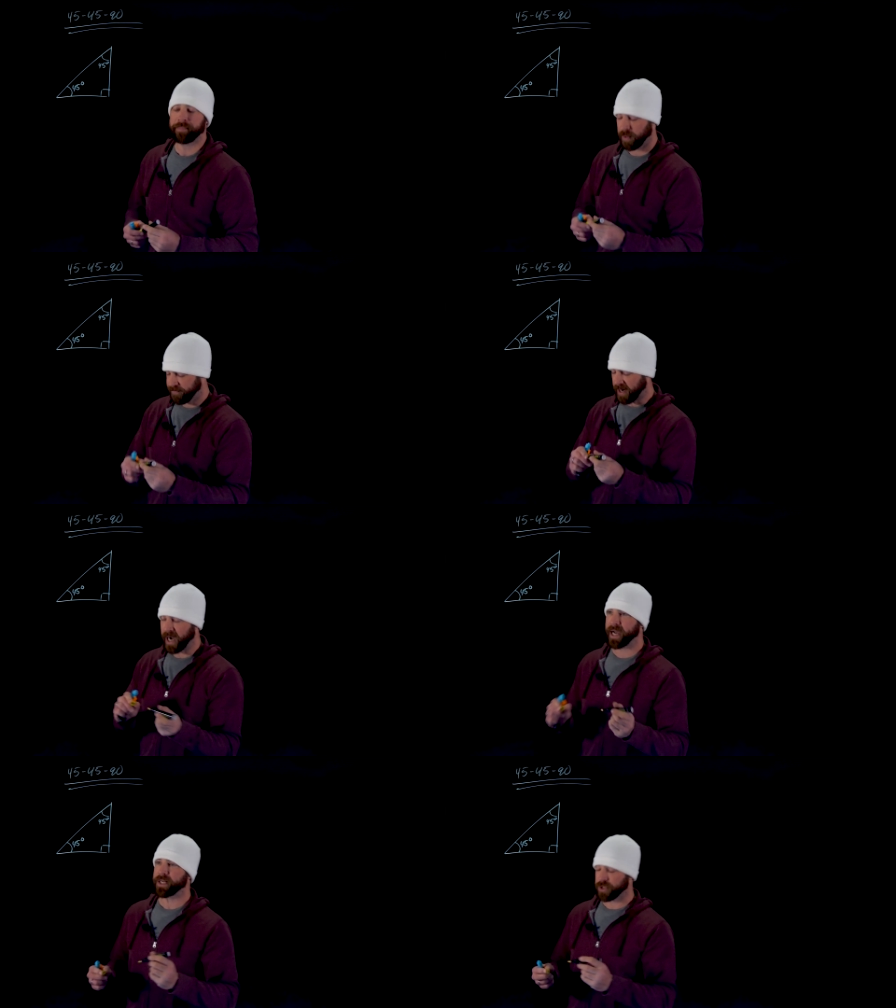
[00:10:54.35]
But if
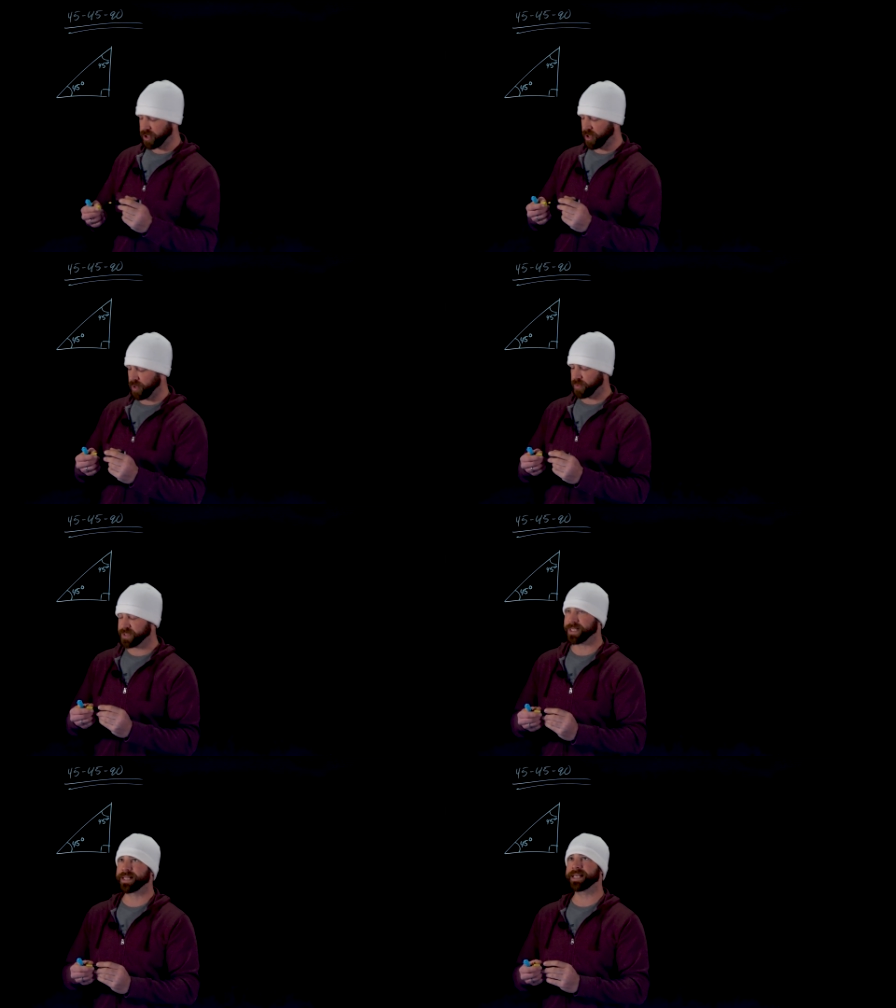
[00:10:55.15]
I chose
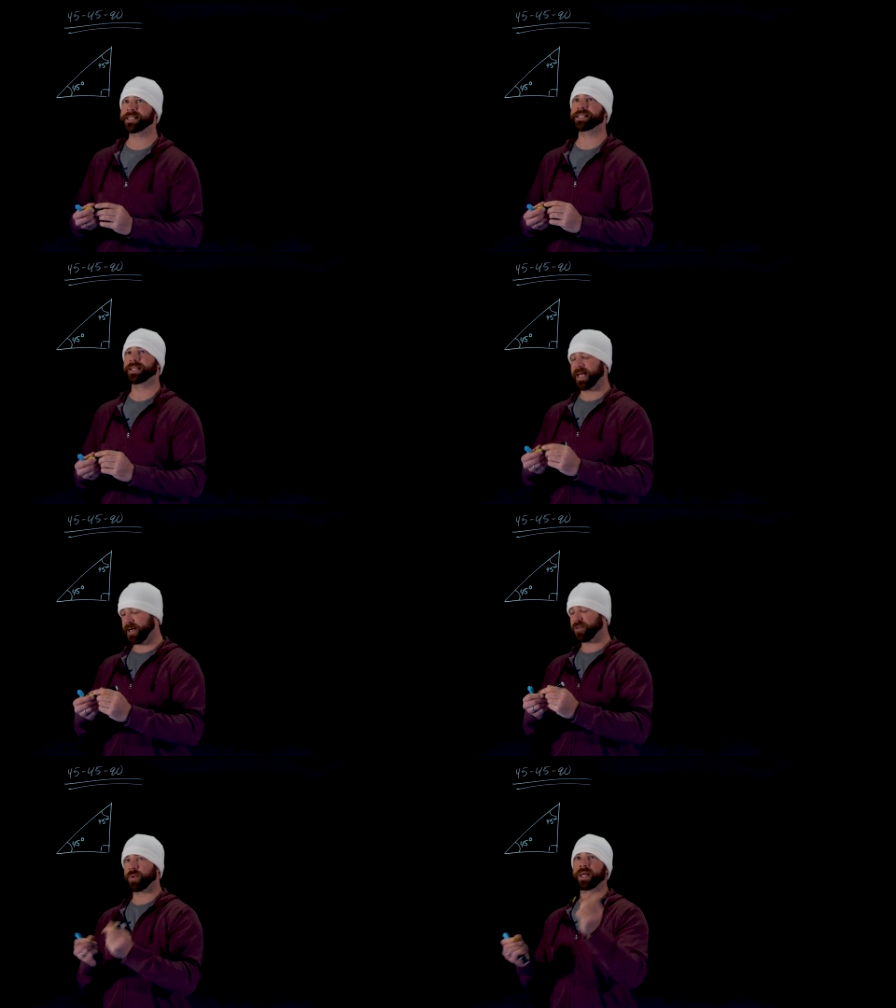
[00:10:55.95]
this
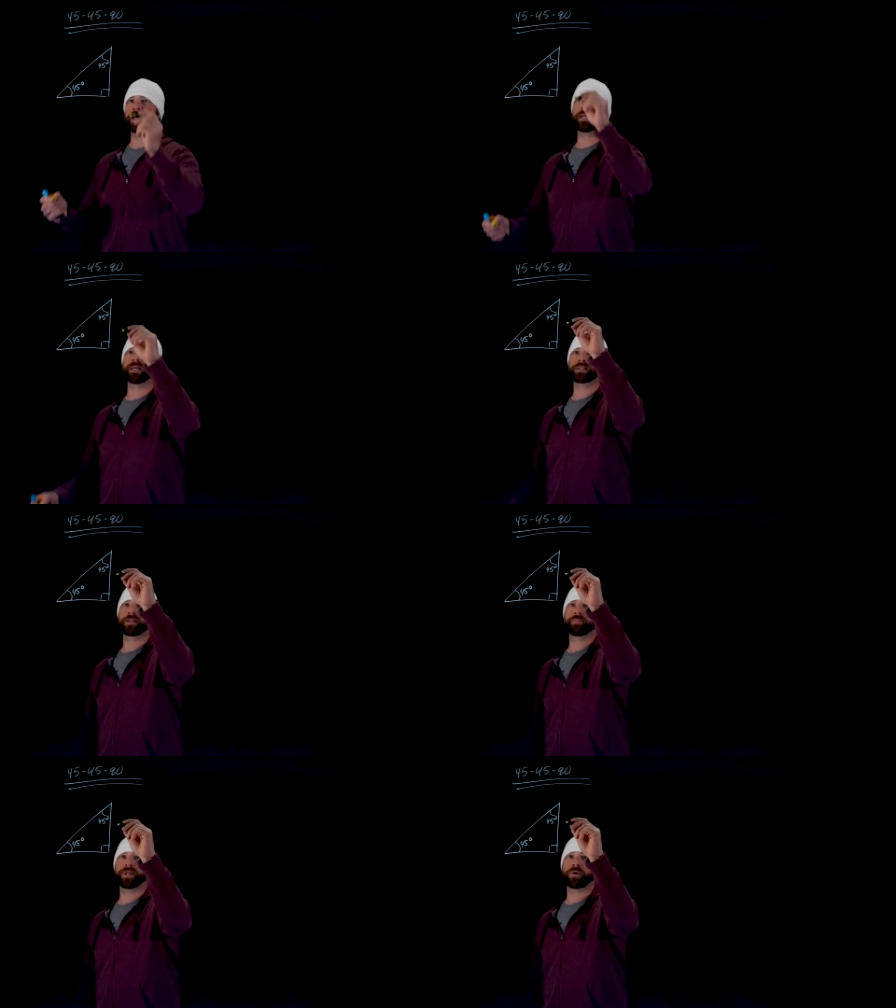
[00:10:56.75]
length right here to
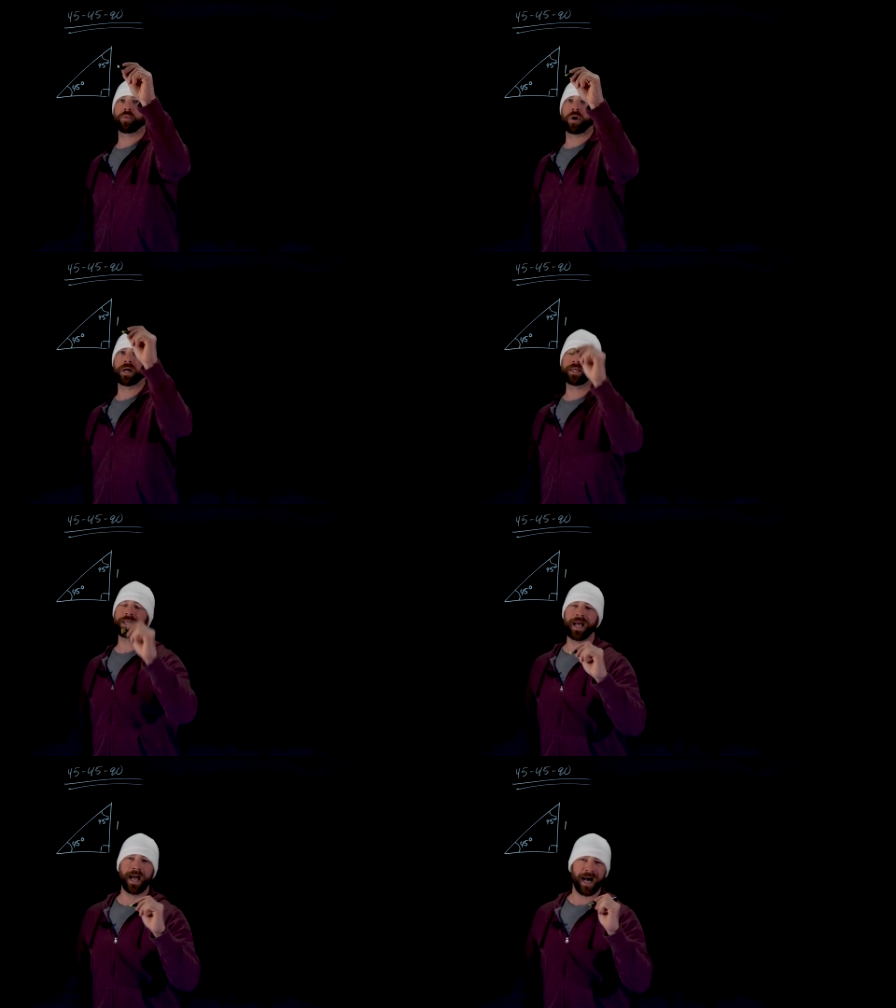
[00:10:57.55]
be a
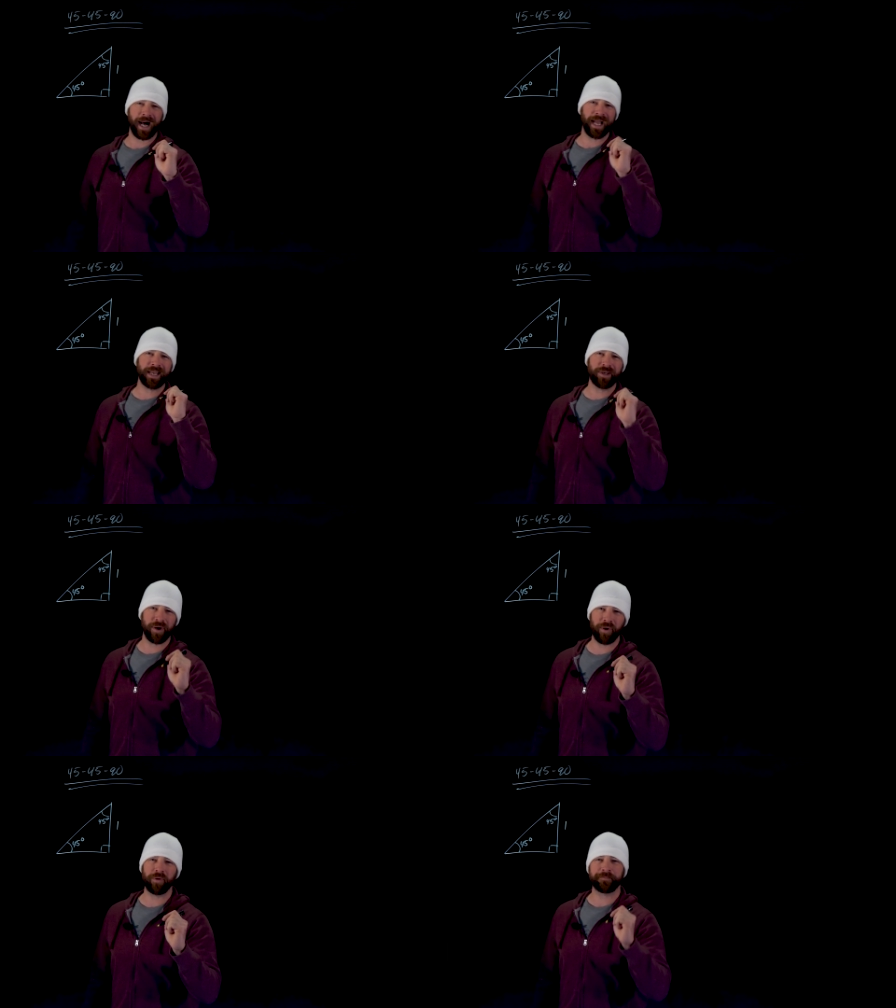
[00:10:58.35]
one, I
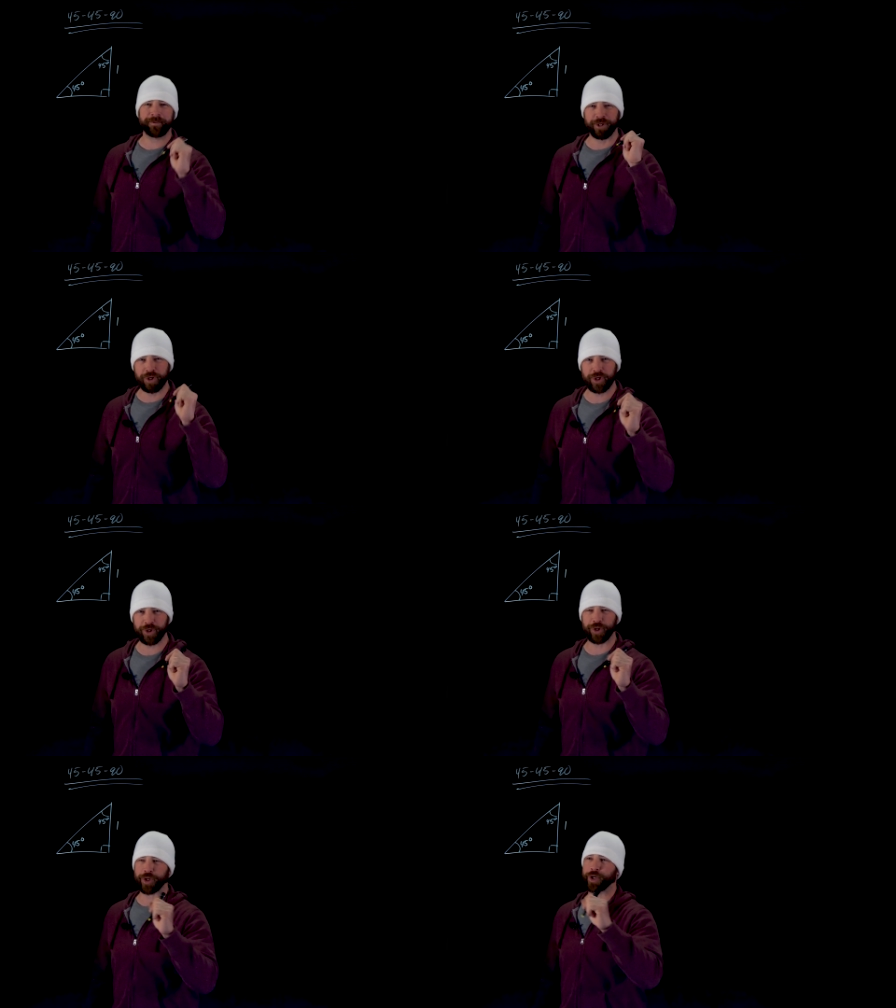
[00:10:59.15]
know for
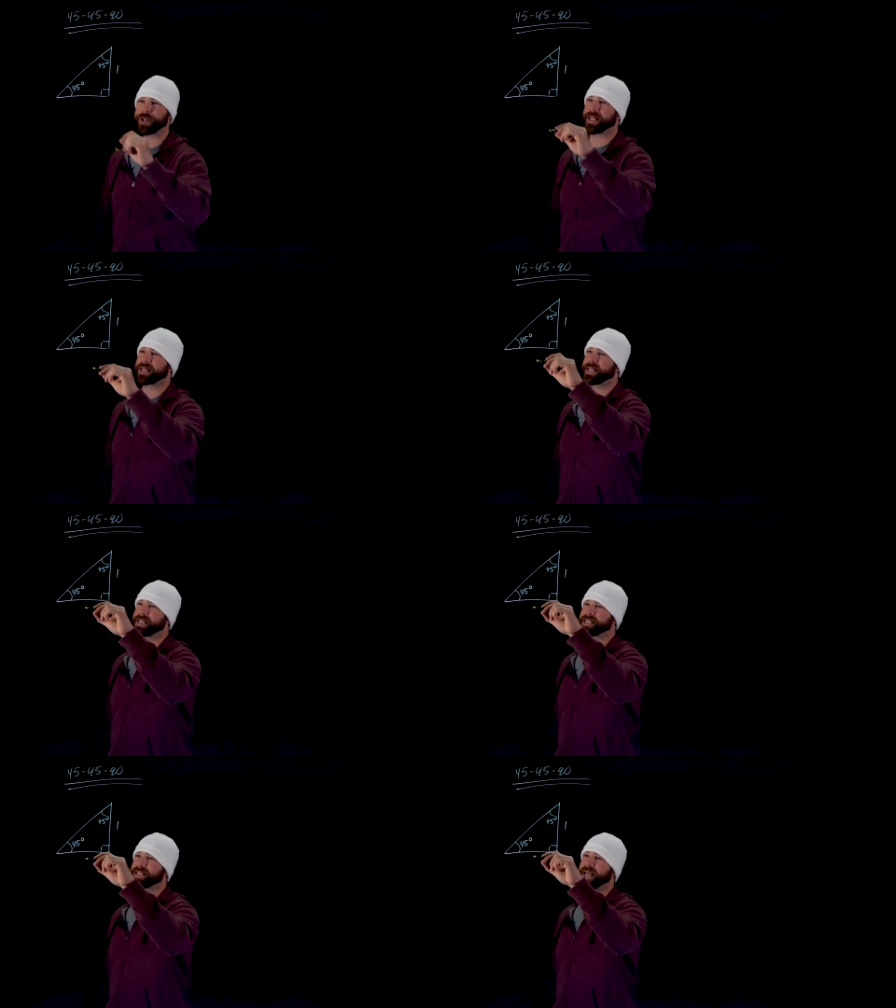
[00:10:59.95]
sure that
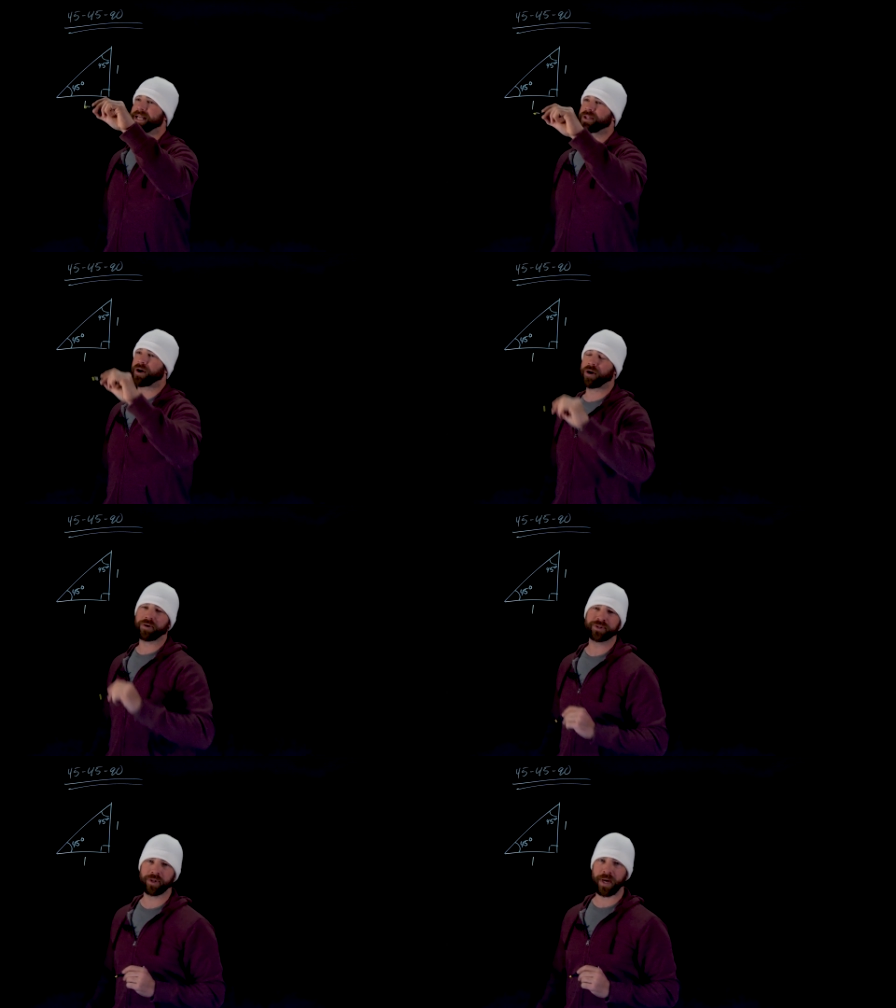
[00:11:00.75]
this length
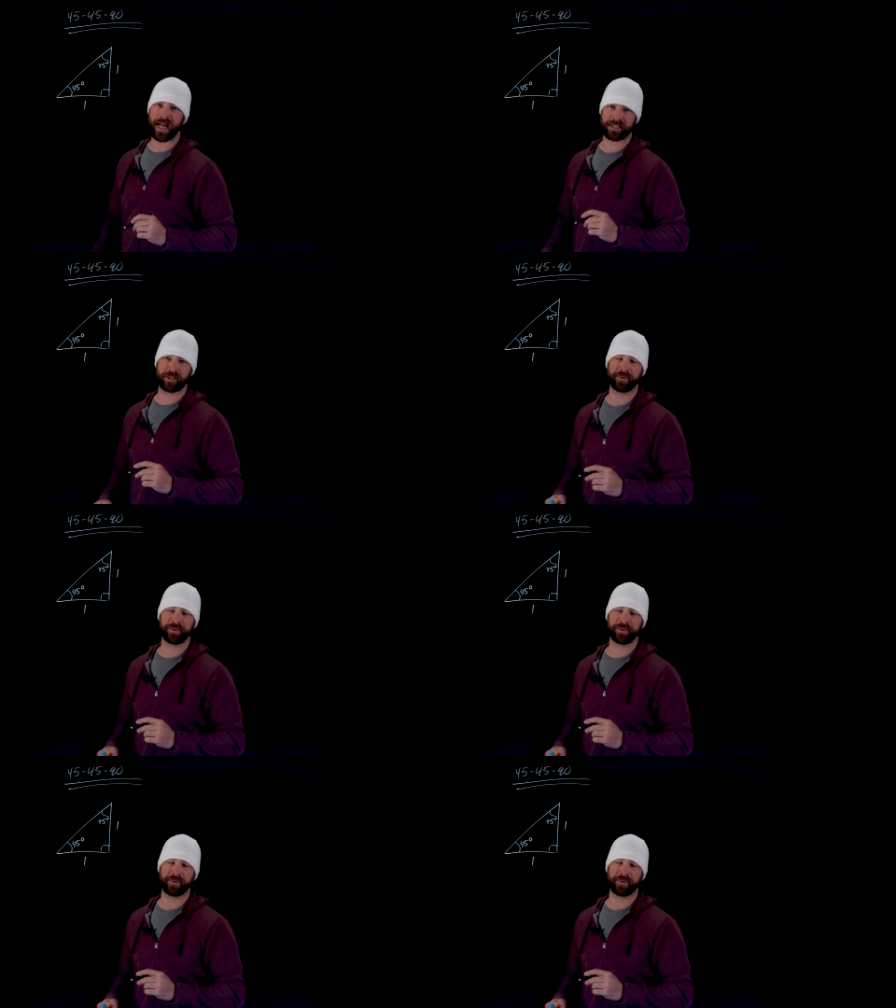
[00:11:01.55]
also has to